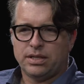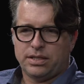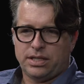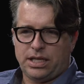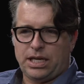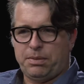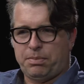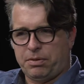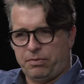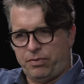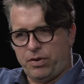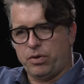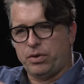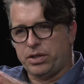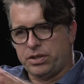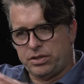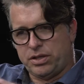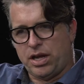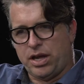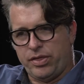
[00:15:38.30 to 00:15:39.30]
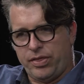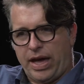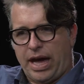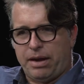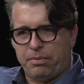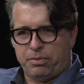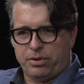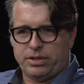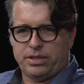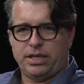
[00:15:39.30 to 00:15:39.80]
To keep it focused on
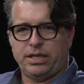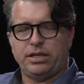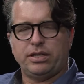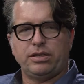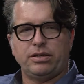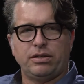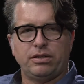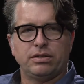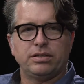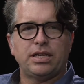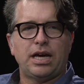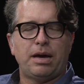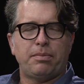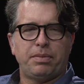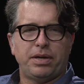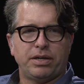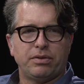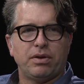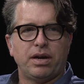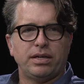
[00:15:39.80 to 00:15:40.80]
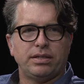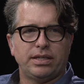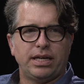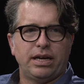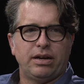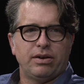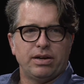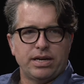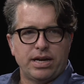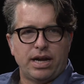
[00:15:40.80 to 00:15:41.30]
that particular topic right
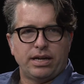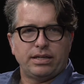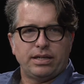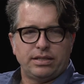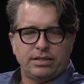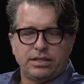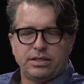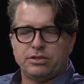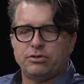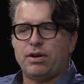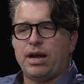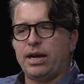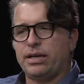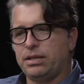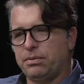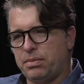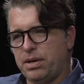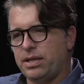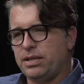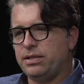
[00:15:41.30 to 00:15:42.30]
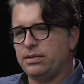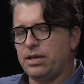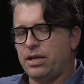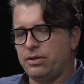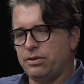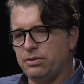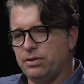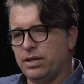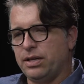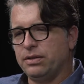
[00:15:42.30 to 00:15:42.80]
there and not get distracted by these
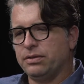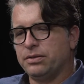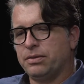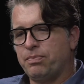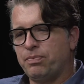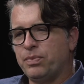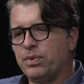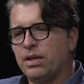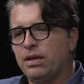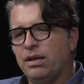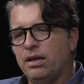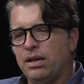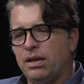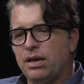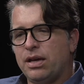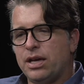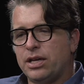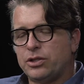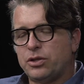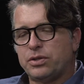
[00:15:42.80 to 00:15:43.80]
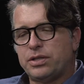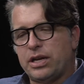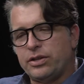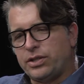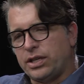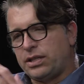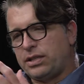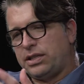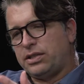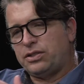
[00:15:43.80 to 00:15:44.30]
other things. So it
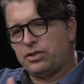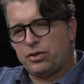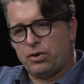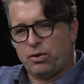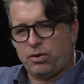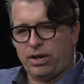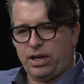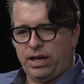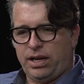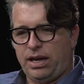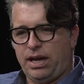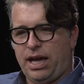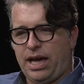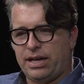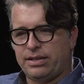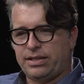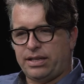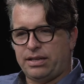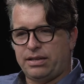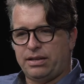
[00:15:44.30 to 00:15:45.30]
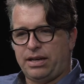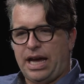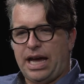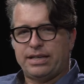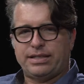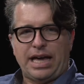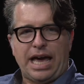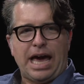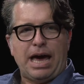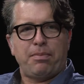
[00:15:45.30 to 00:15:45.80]
sounds like this story has
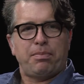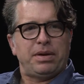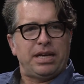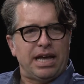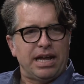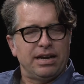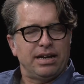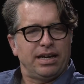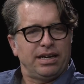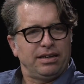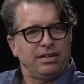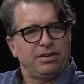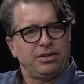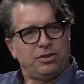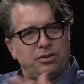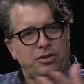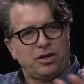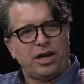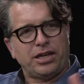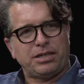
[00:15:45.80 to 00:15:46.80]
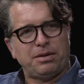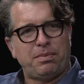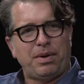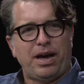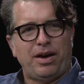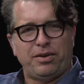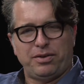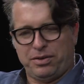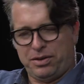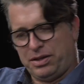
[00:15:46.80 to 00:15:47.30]
a happy ending. You talked
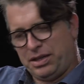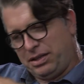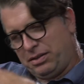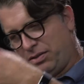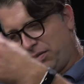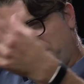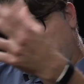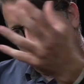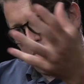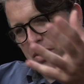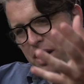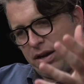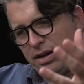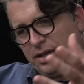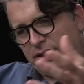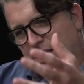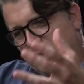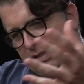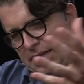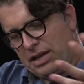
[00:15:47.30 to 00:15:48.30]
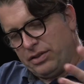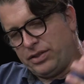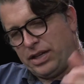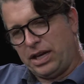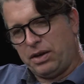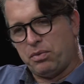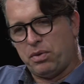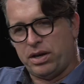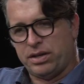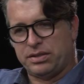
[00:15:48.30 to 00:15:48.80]
about it, the product, it sounds
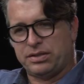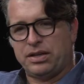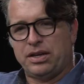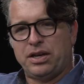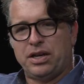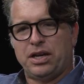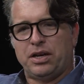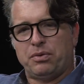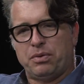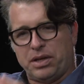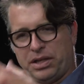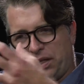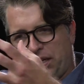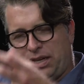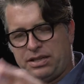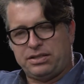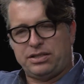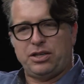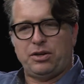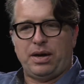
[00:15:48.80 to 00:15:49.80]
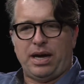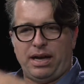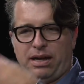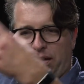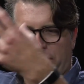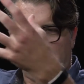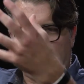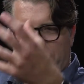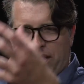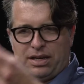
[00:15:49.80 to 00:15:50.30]
like, was released. You
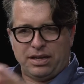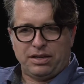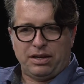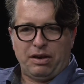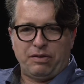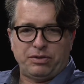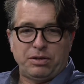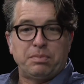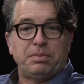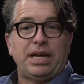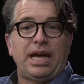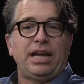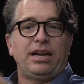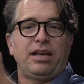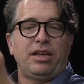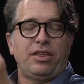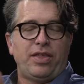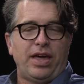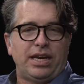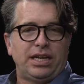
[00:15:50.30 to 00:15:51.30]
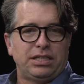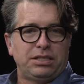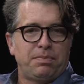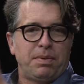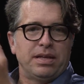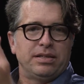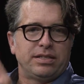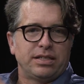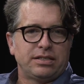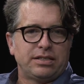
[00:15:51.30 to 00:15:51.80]
have some data that it's
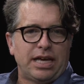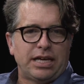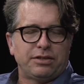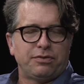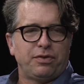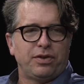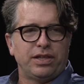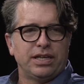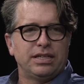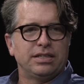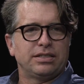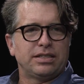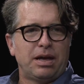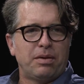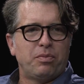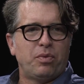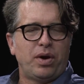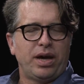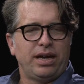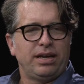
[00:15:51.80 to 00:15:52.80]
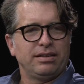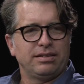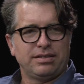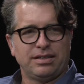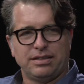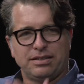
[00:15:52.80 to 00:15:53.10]
been successful in some ways.